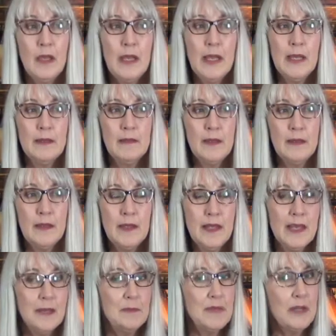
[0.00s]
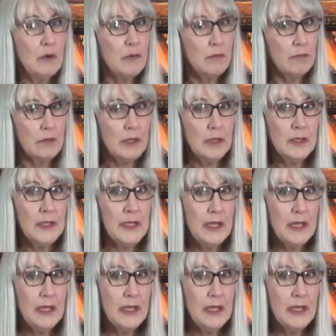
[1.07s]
And then they gave me a really